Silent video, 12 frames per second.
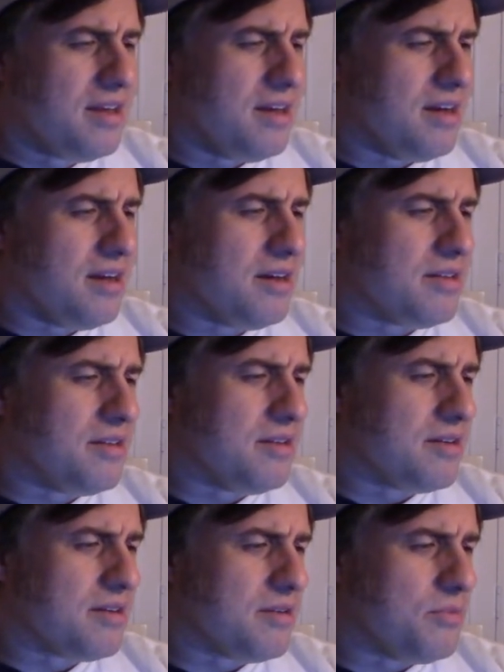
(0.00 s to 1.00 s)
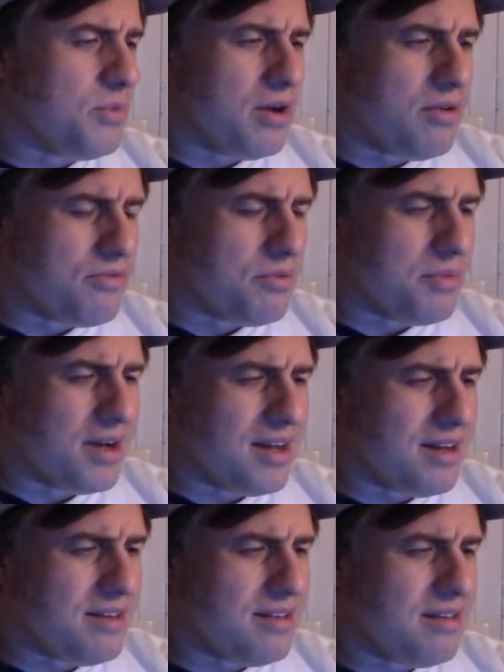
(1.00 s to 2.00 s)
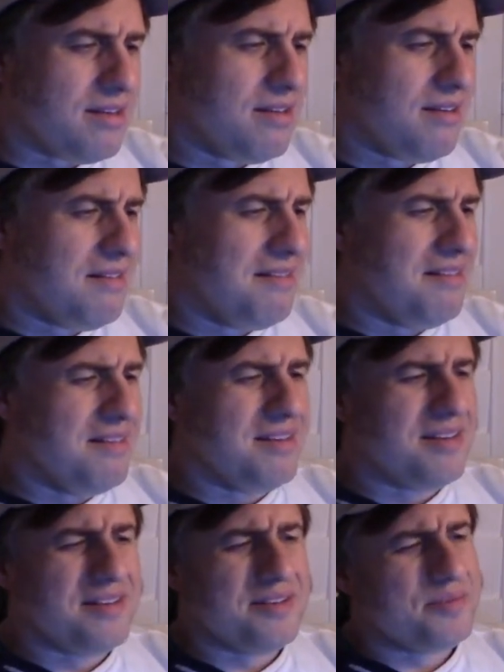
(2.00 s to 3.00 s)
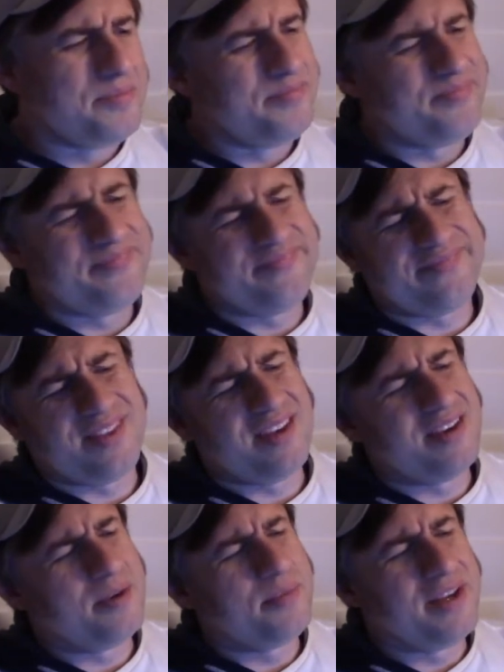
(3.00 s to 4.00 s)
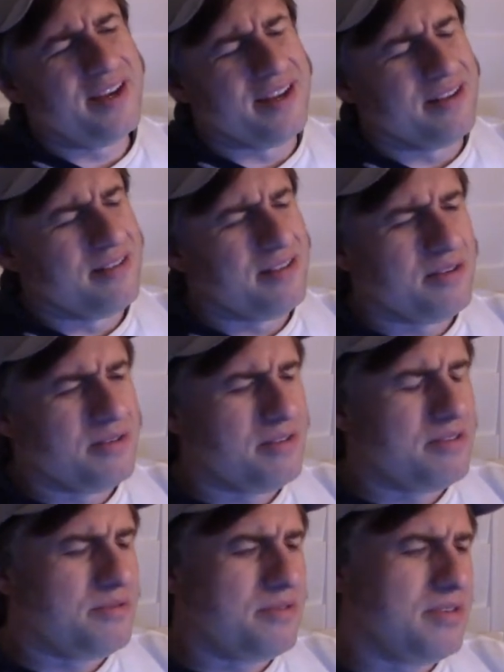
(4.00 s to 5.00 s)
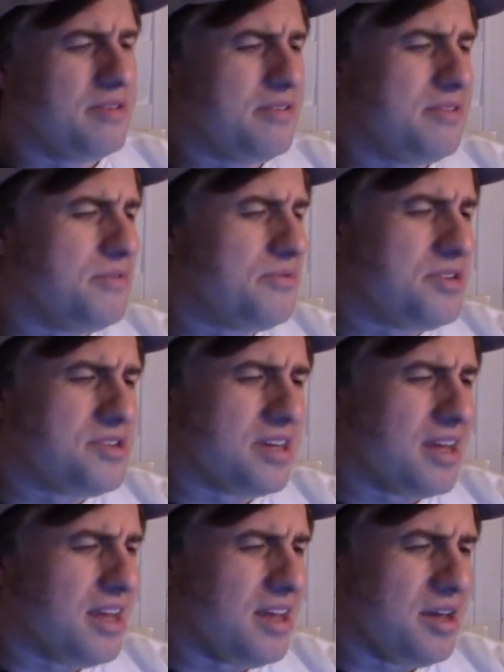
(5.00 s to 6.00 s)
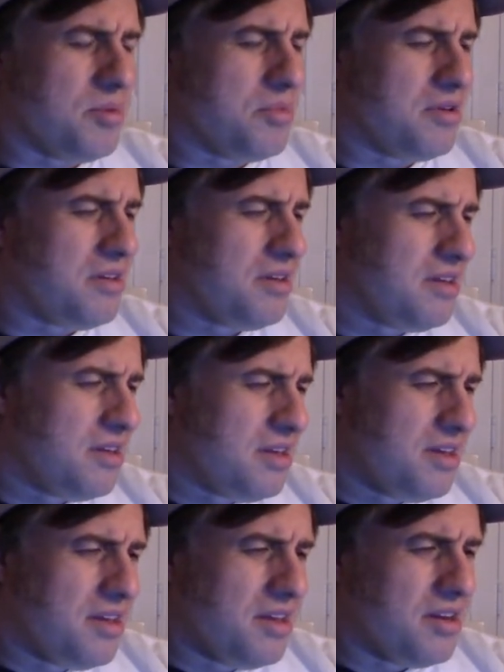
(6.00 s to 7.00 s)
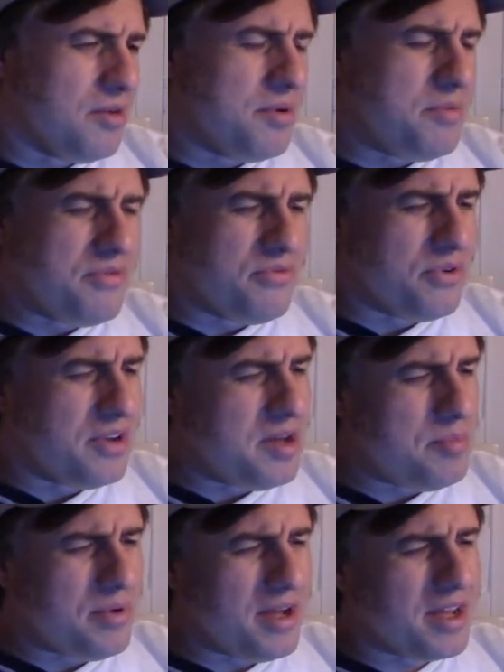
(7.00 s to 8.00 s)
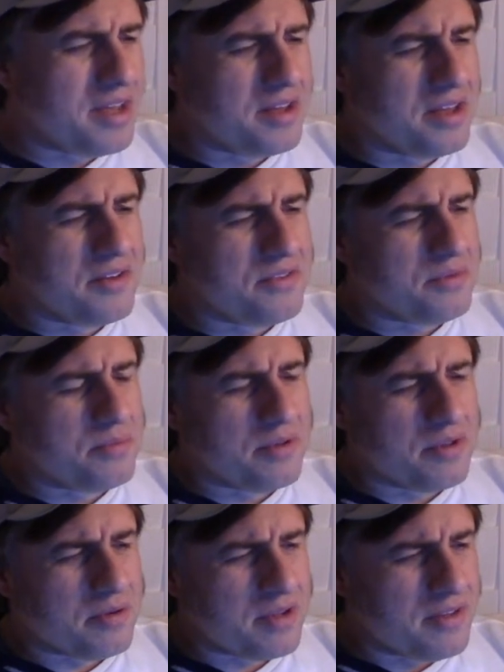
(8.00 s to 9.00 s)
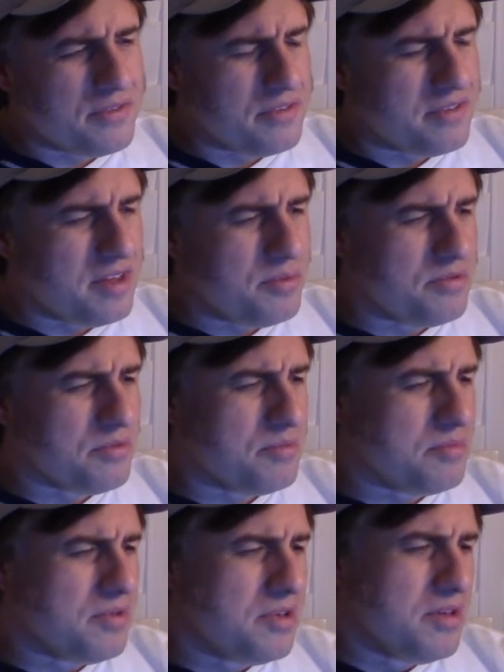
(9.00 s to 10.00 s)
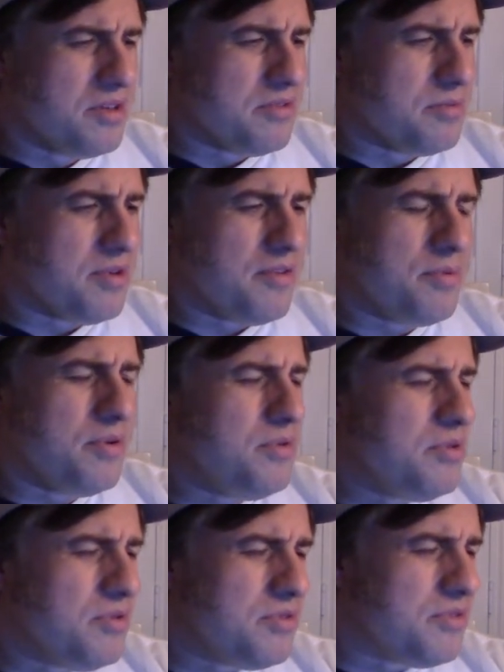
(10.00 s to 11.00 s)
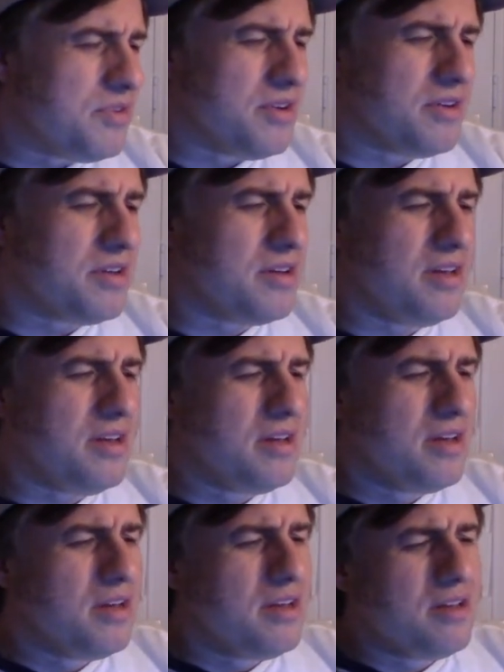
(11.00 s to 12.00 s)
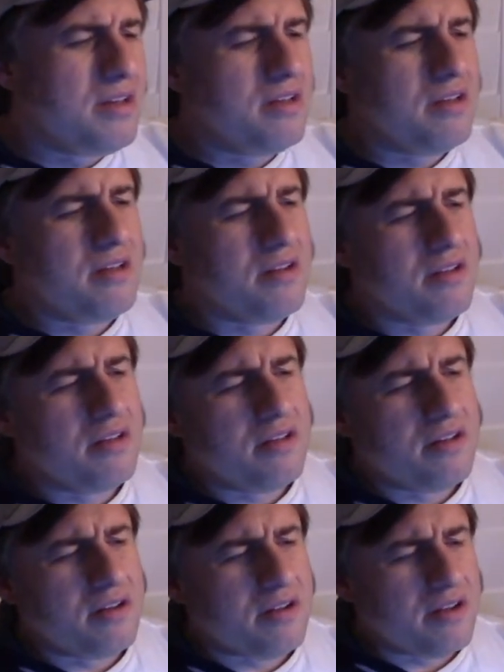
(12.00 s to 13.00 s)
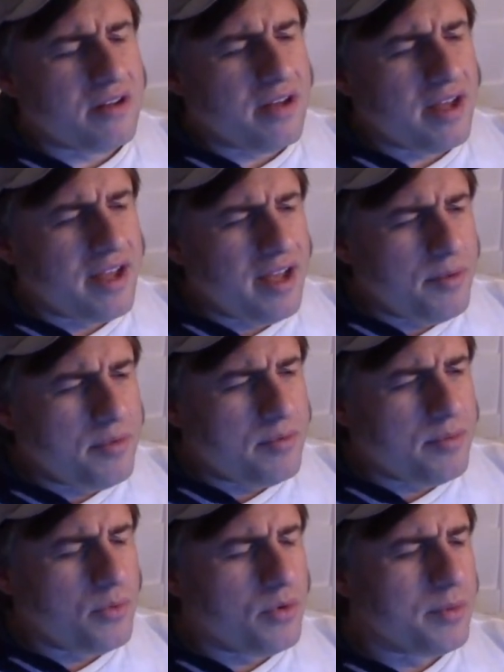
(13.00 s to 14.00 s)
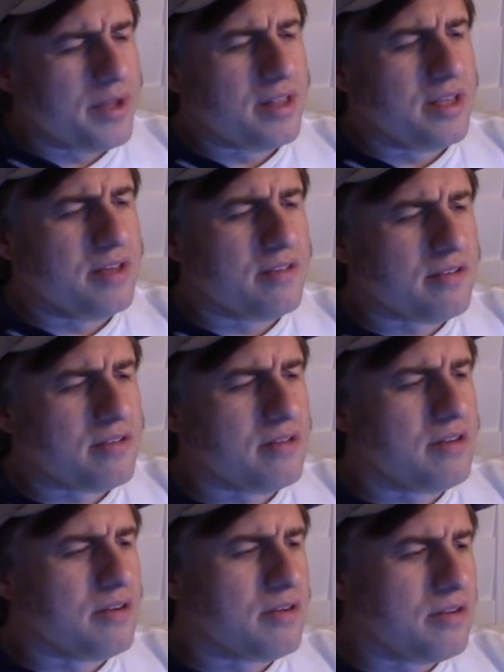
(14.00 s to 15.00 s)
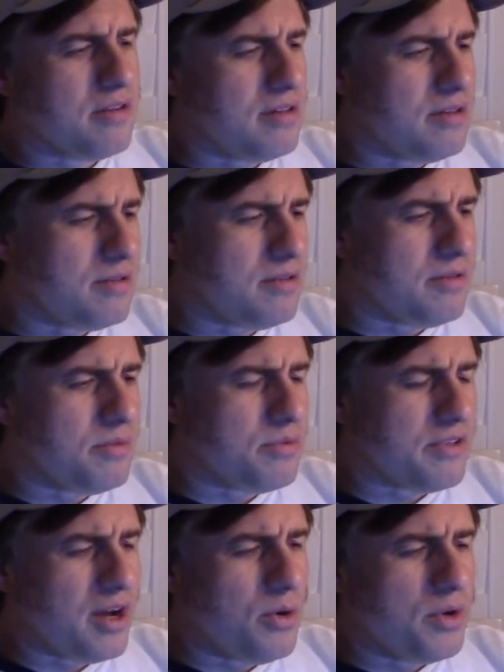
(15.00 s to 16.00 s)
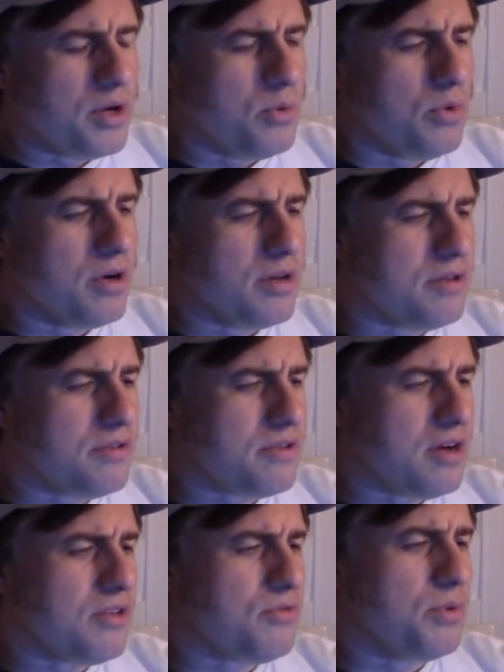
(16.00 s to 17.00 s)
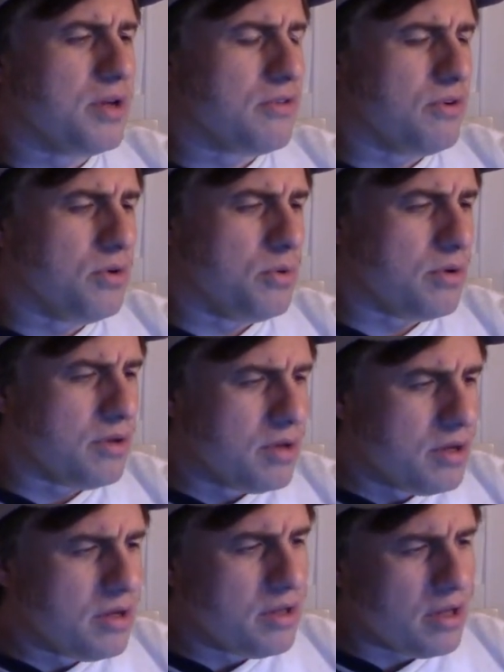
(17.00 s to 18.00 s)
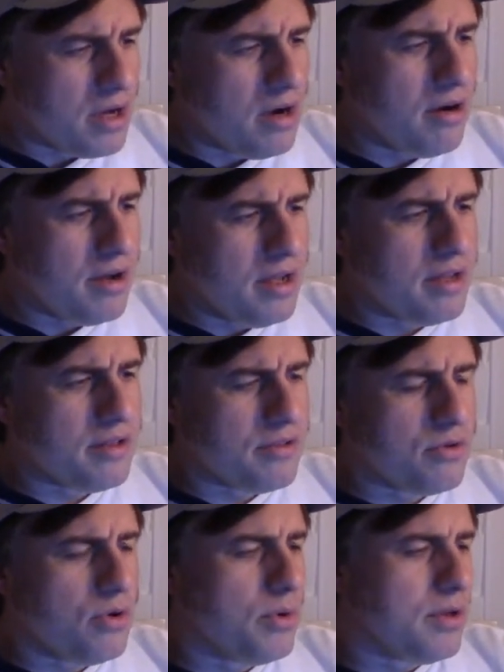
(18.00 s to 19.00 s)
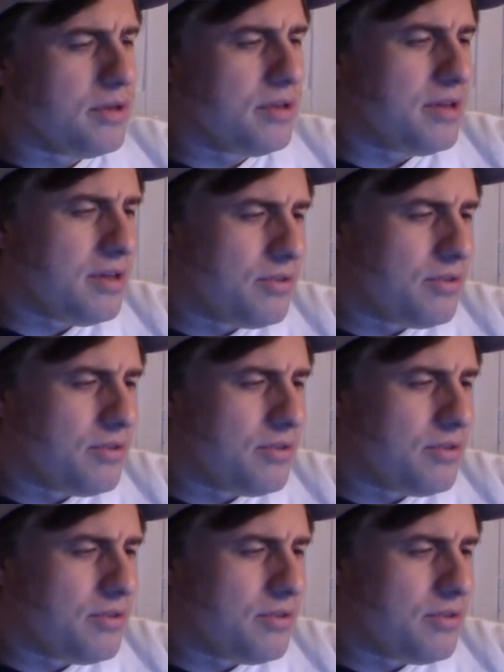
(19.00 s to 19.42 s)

uh, the, well from behind. Um, I mean, I don't know. It's a division game. You know, maybe Fournette back gives you know gives the team some some life, but who knows if you know he, you know, you know I had him in one of my leagues, and you know he was out week one, he starts week two, and you're like, all right, yeah, things going well, and then he